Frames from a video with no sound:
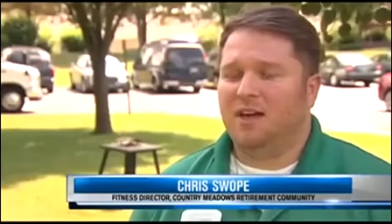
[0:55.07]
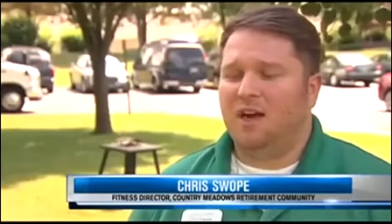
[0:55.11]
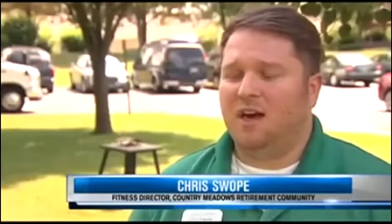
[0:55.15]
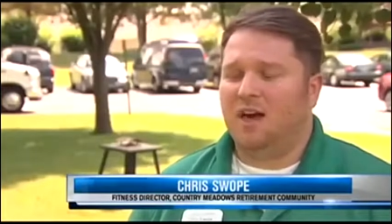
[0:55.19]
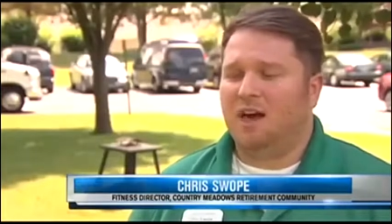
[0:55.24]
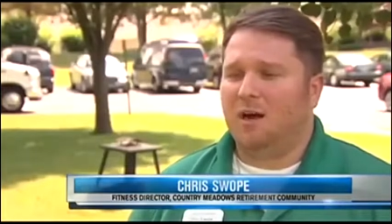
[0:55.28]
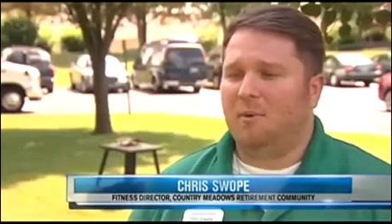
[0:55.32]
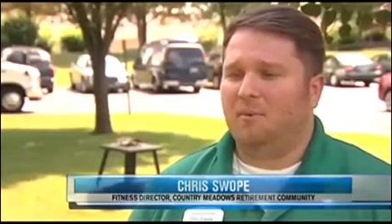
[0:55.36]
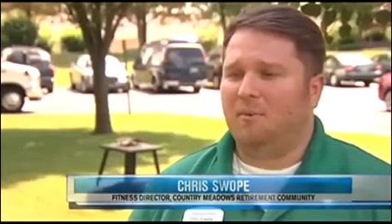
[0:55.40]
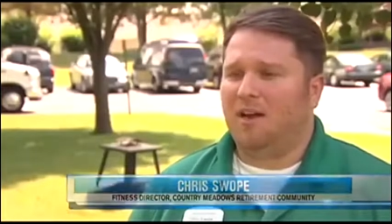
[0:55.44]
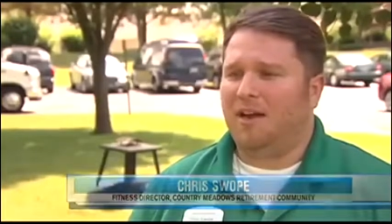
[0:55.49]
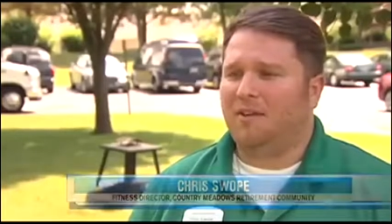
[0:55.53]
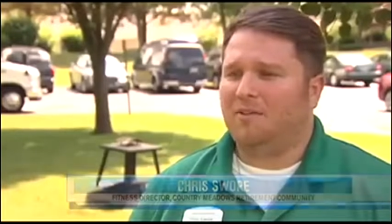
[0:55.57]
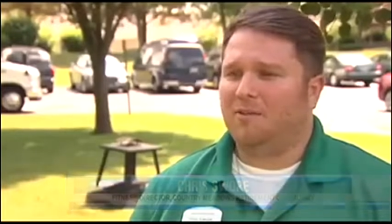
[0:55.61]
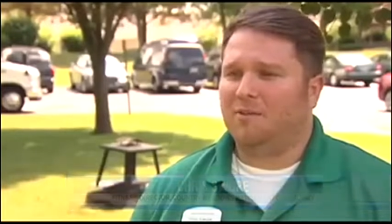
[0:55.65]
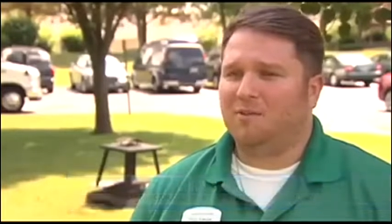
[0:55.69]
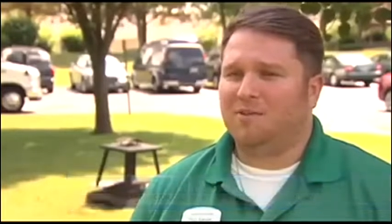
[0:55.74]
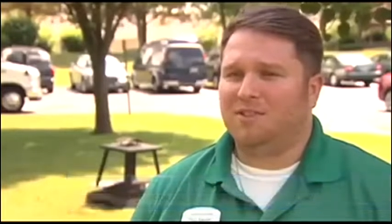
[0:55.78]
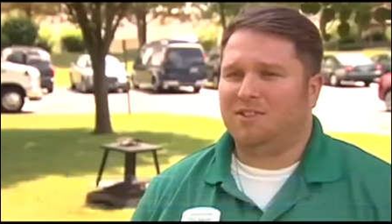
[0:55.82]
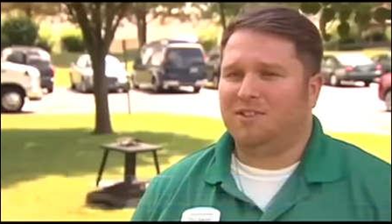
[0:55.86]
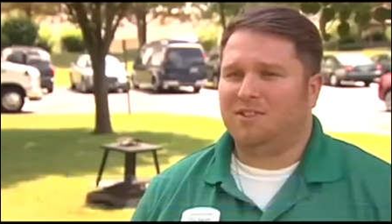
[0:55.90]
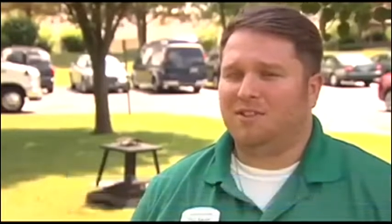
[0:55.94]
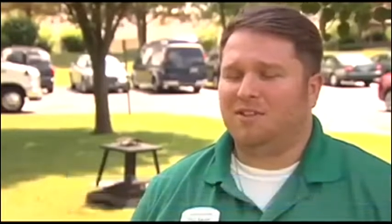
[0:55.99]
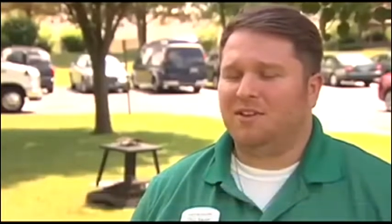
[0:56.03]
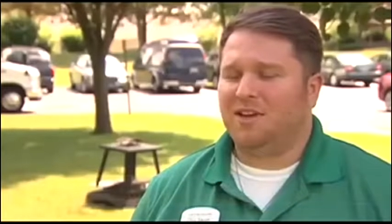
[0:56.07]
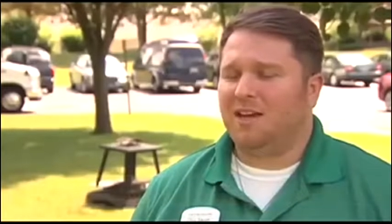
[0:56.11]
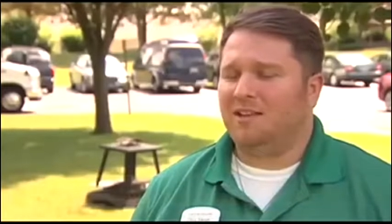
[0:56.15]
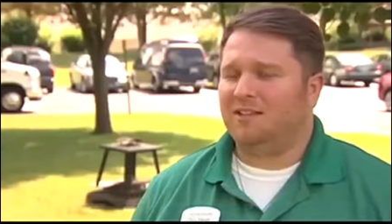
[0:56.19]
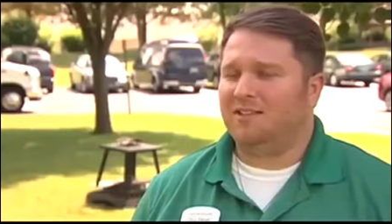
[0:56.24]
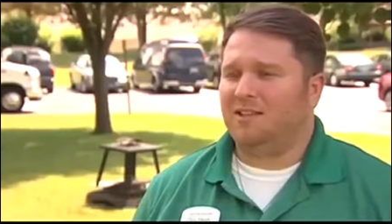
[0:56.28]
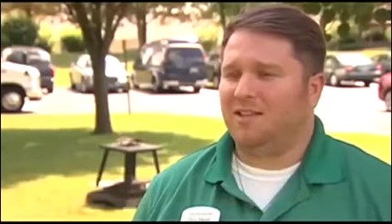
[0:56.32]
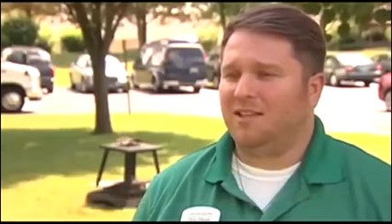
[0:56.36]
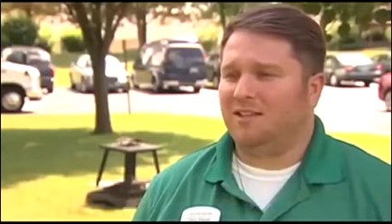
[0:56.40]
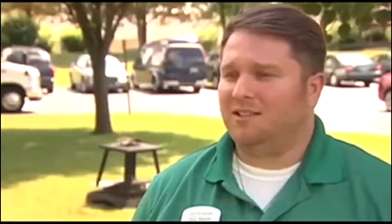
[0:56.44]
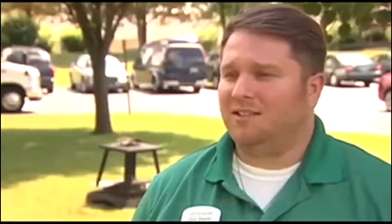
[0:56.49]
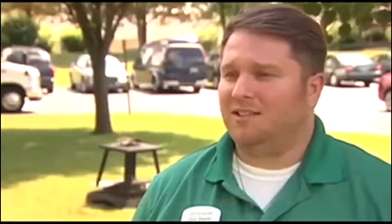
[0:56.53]
Um, everyone still
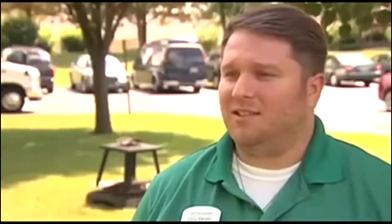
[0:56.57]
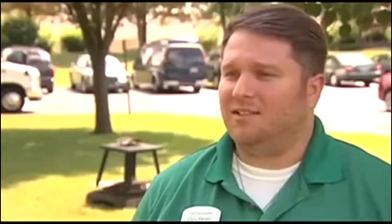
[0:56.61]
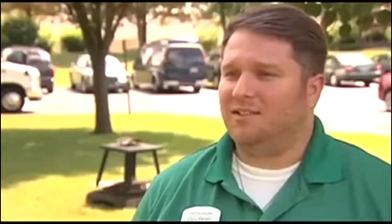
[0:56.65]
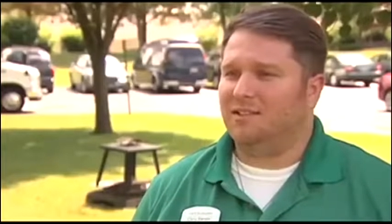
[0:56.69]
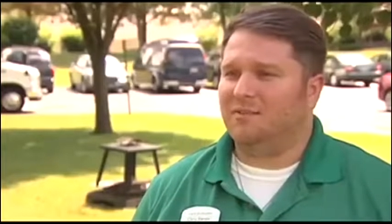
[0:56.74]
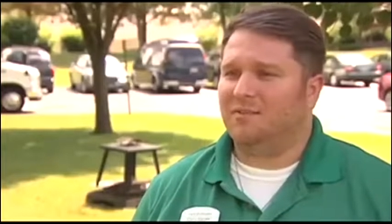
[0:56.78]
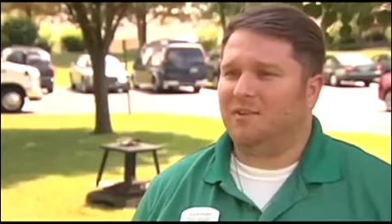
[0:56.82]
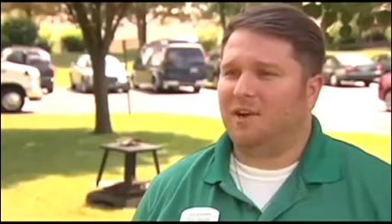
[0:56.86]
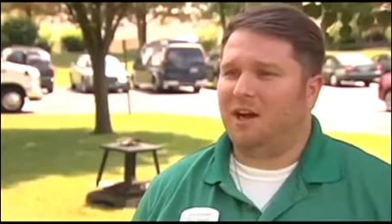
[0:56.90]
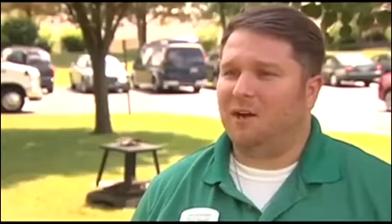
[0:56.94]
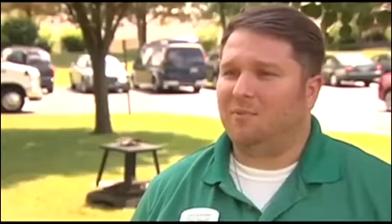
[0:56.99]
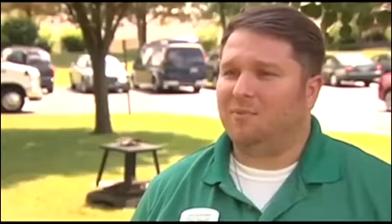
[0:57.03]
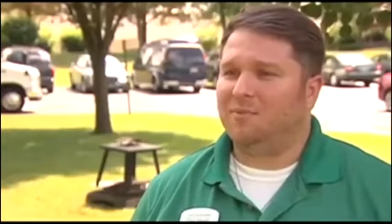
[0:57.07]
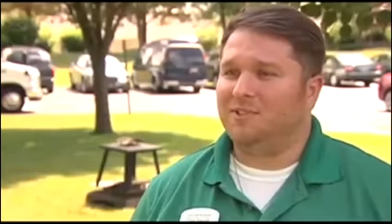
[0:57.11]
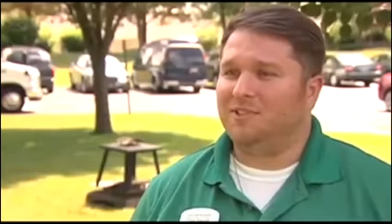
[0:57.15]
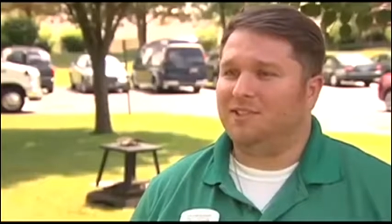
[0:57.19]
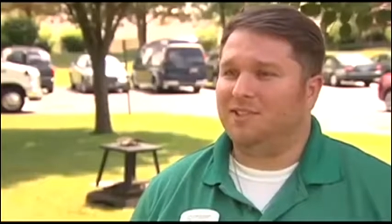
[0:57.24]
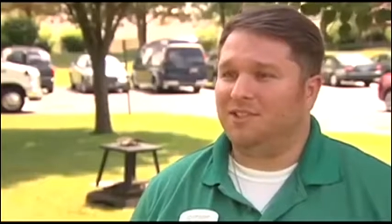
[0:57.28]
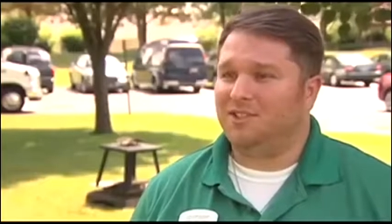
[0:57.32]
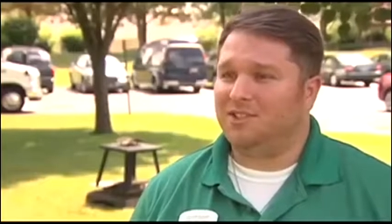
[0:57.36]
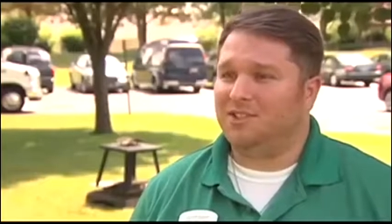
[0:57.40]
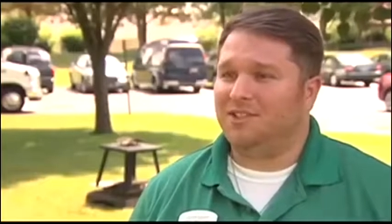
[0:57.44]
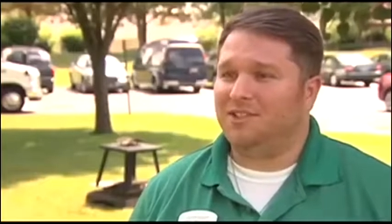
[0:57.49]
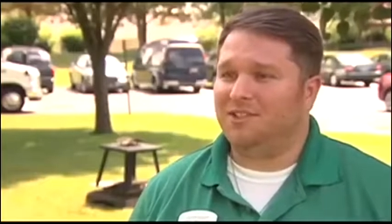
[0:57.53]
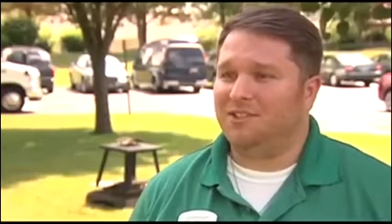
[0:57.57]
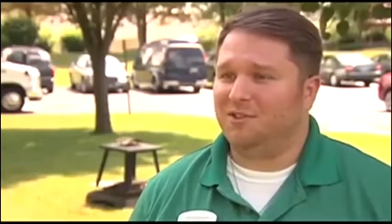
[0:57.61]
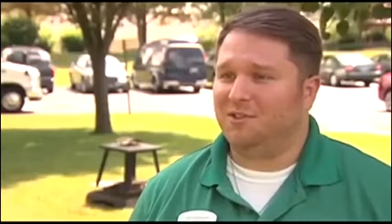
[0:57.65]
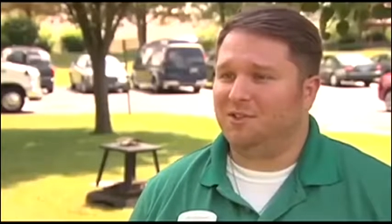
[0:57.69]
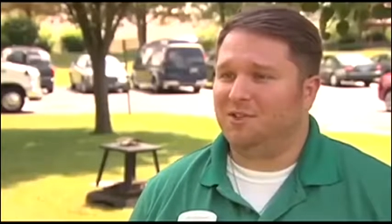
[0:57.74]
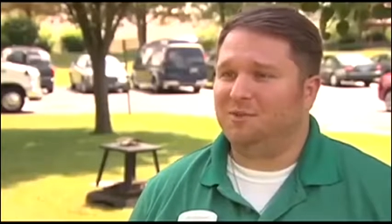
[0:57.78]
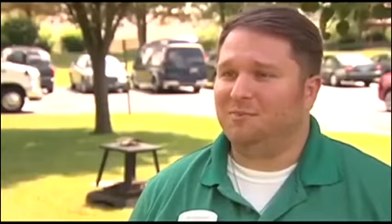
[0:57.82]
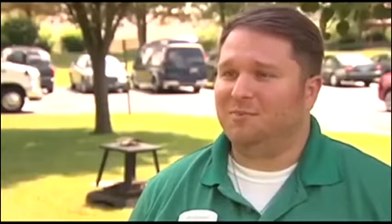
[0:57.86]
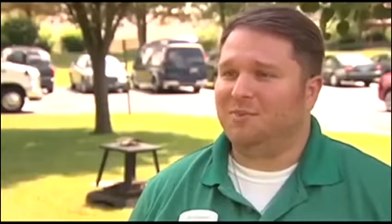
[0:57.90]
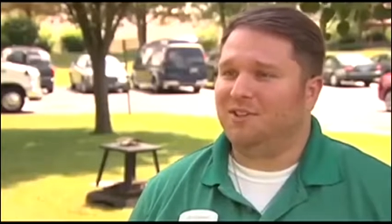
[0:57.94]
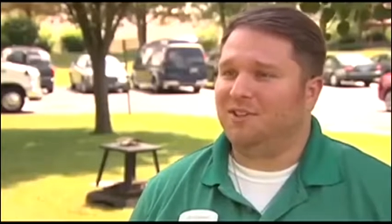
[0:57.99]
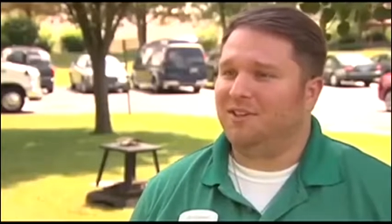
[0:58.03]
has that sense of competition in their
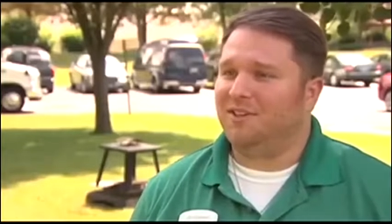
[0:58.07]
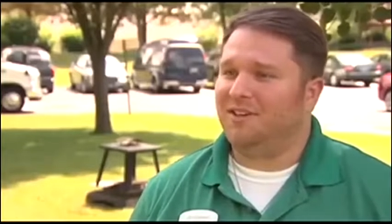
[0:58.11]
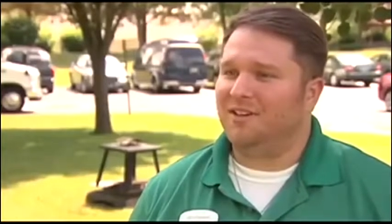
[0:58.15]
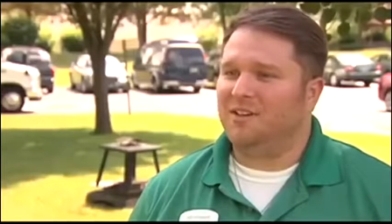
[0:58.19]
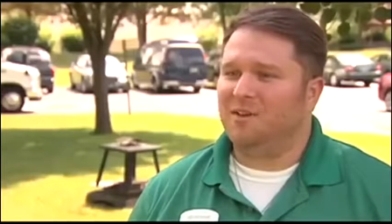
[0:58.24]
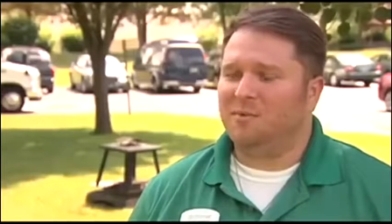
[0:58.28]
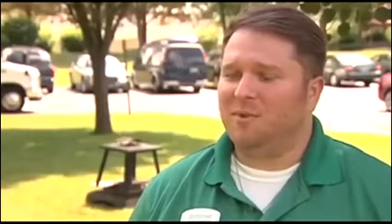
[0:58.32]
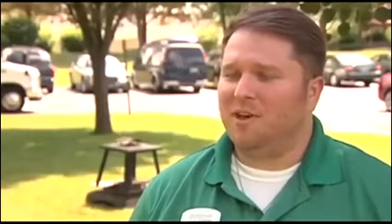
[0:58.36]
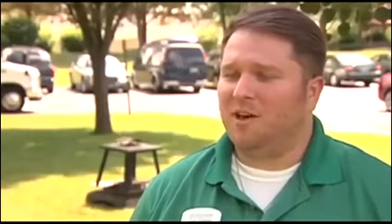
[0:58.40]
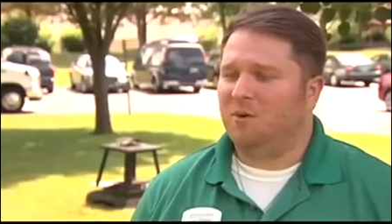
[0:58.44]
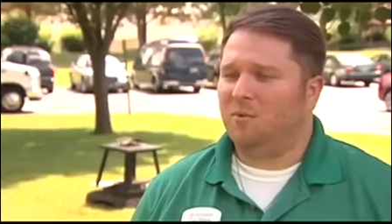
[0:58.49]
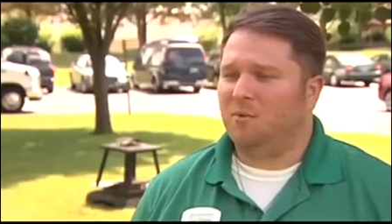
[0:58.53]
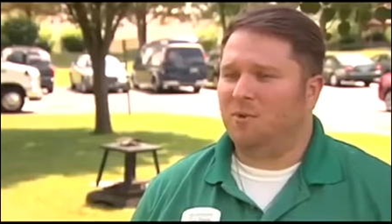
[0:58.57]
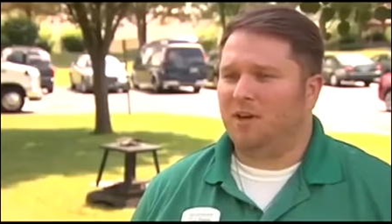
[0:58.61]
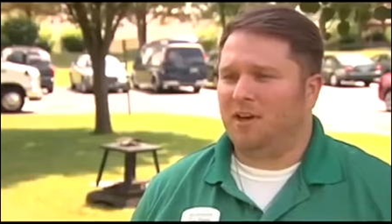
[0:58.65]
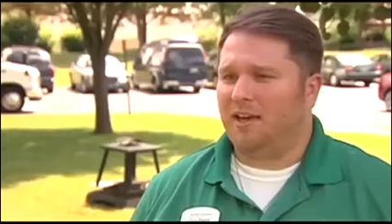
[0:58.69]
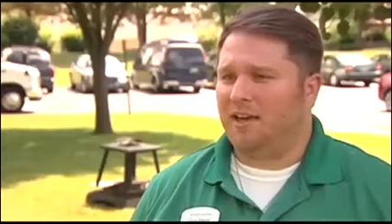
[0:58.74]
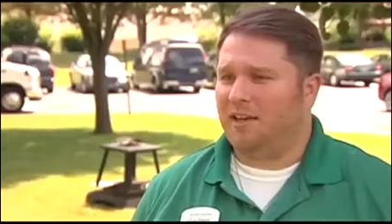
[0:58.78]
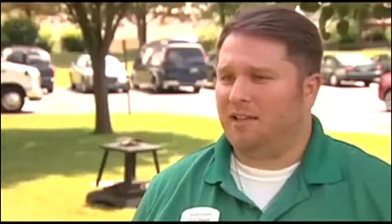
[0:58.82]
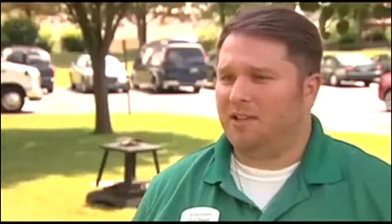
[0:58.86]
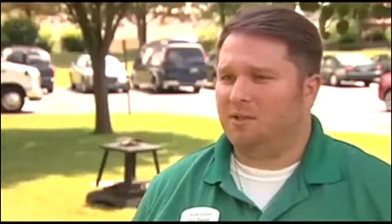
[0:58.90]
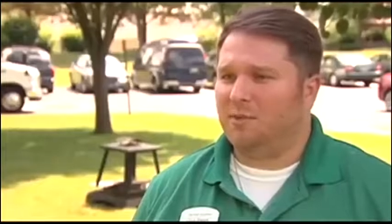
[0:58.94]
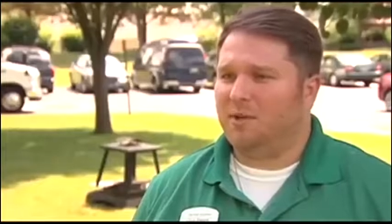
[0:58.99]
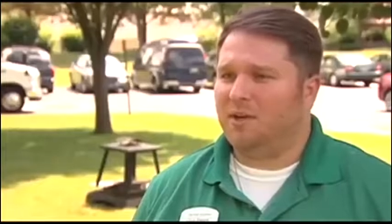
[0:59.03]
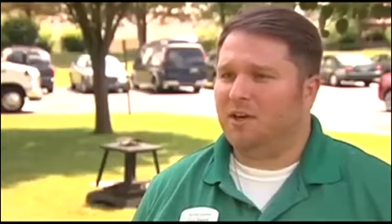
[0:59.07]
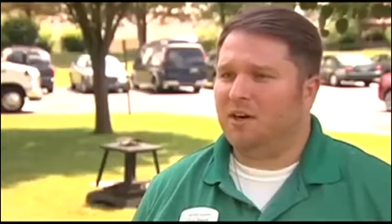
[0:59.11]
spirit, no matter what age we